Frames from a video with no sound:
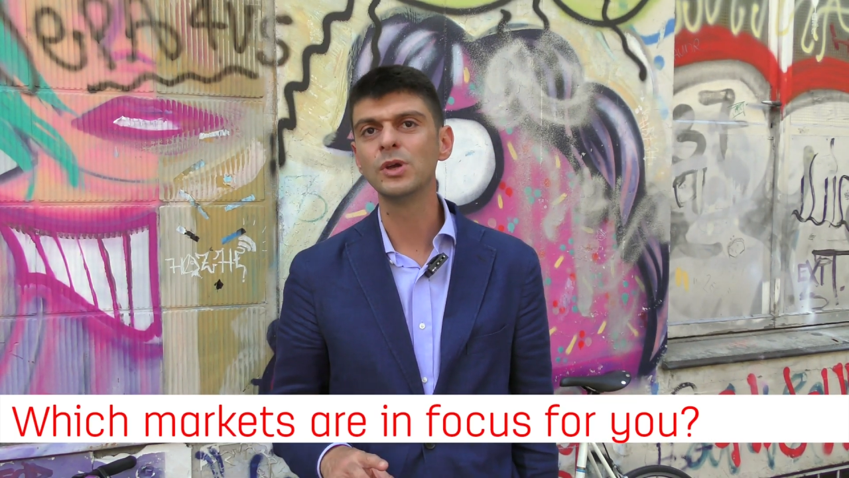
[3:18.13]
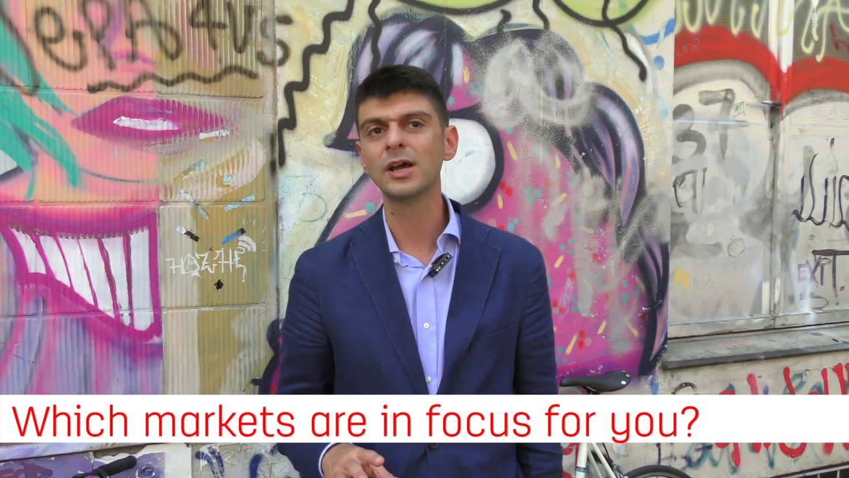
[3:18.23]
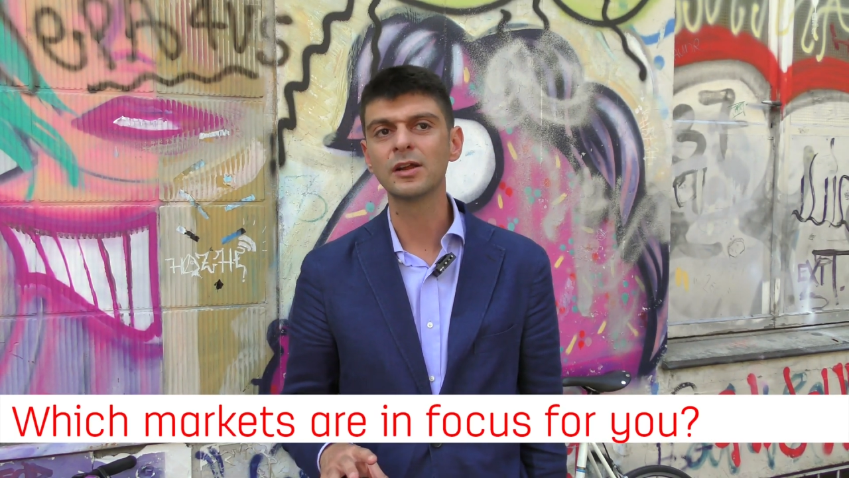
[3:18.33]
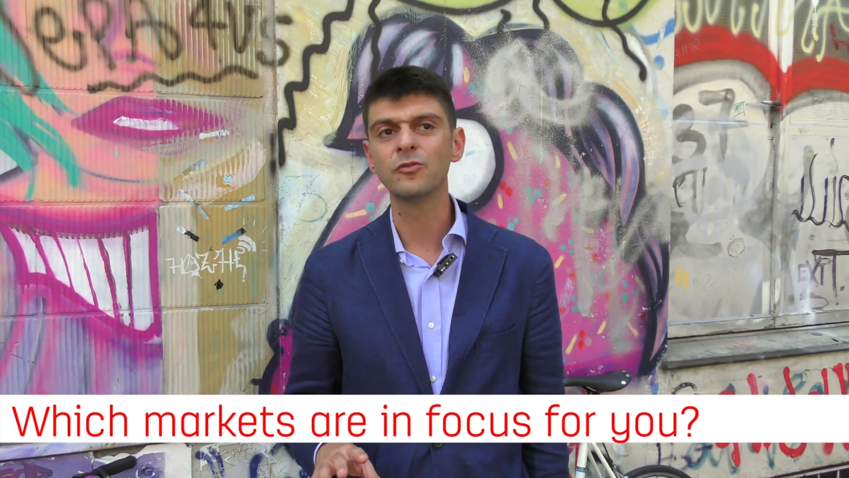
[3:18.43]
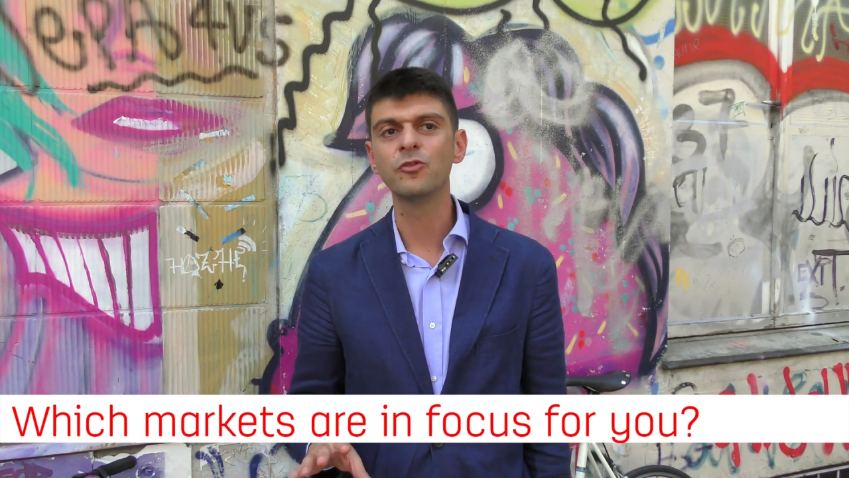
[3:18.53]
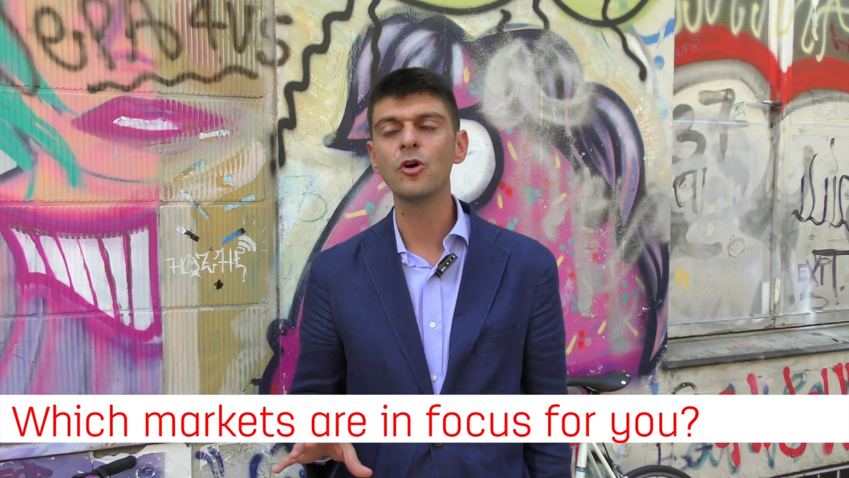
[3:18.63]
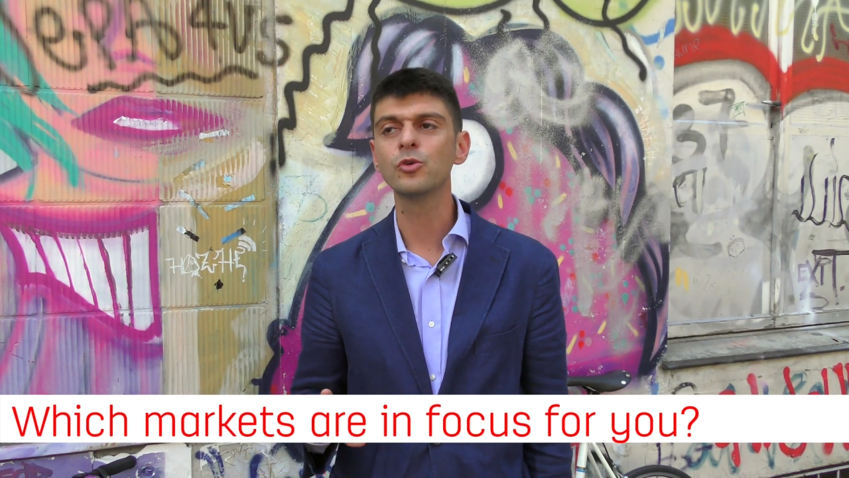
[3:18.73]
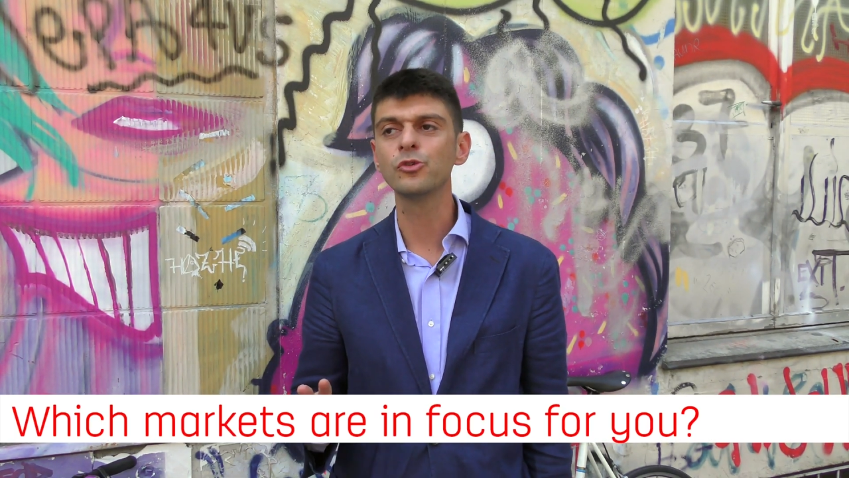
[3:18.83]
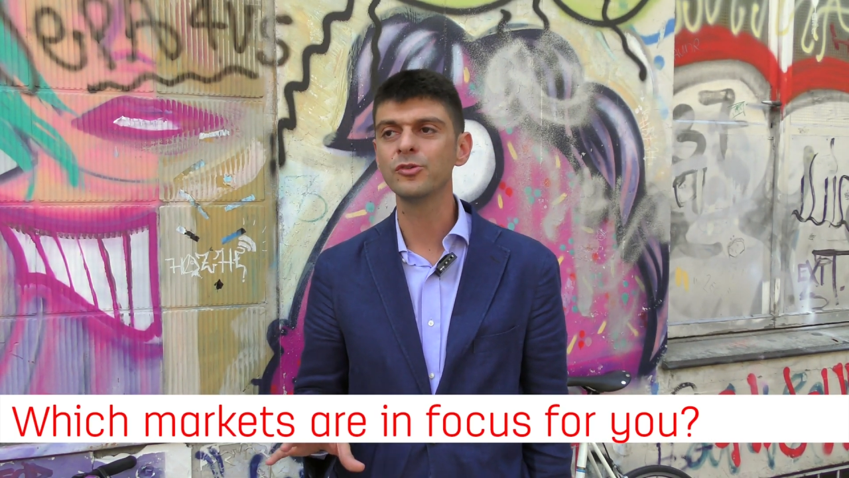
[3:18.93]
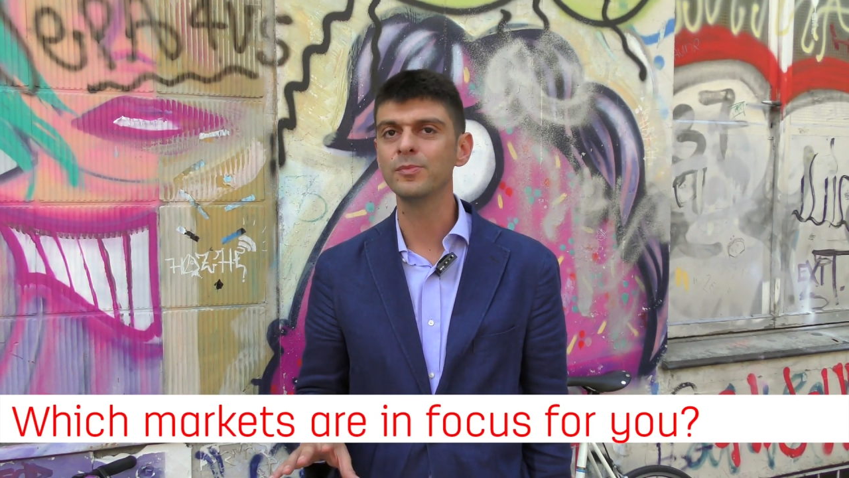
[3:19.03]
we are
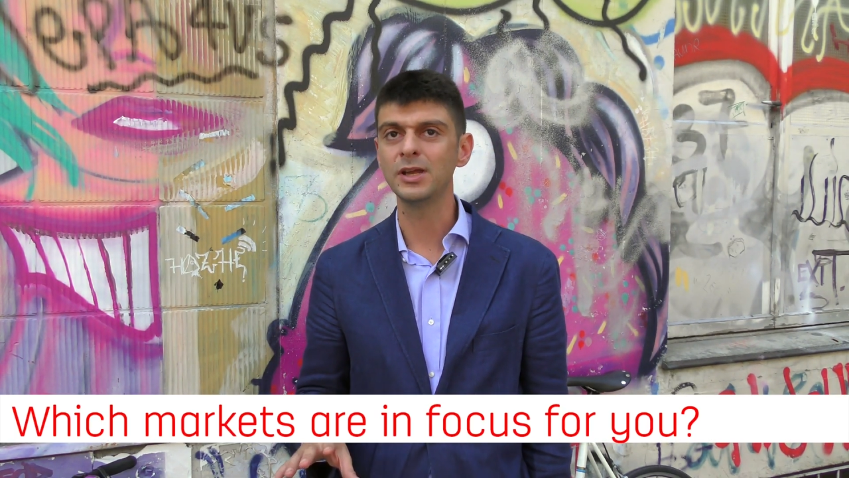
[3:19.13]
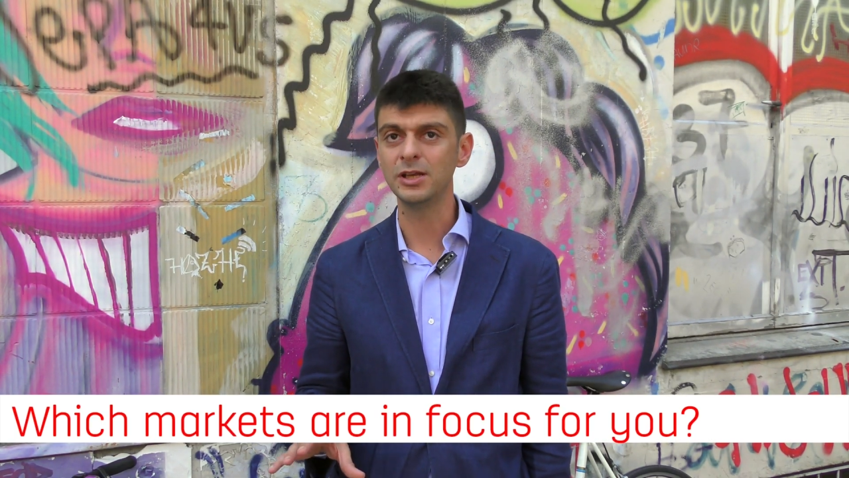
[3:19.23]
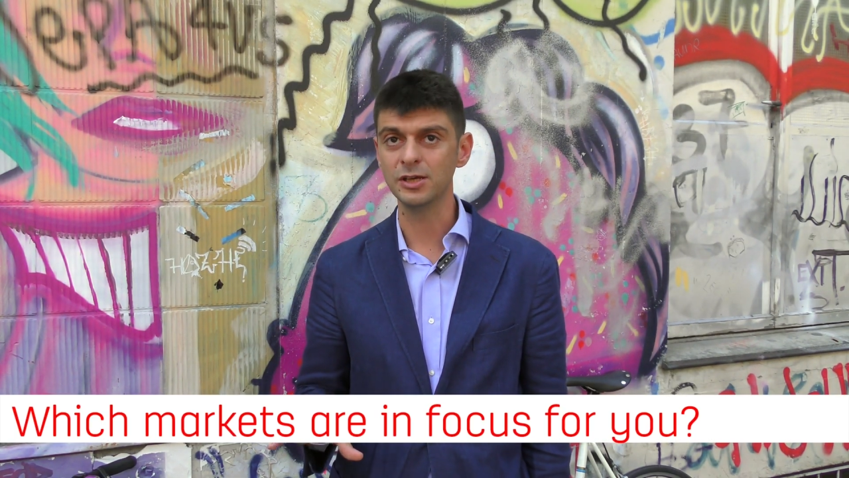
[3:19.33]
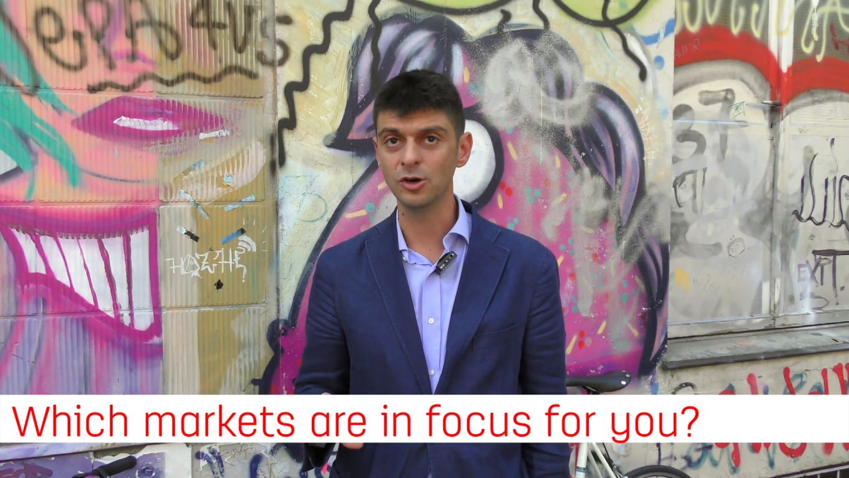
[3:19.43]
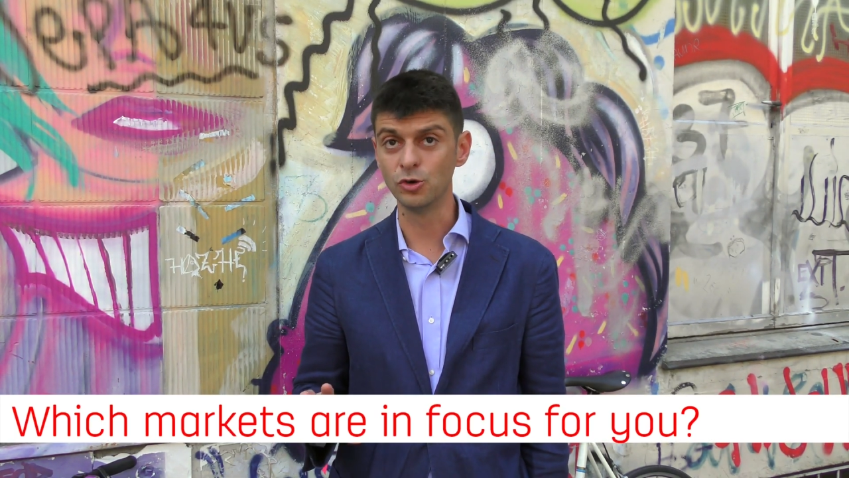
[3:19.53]
focusing mainly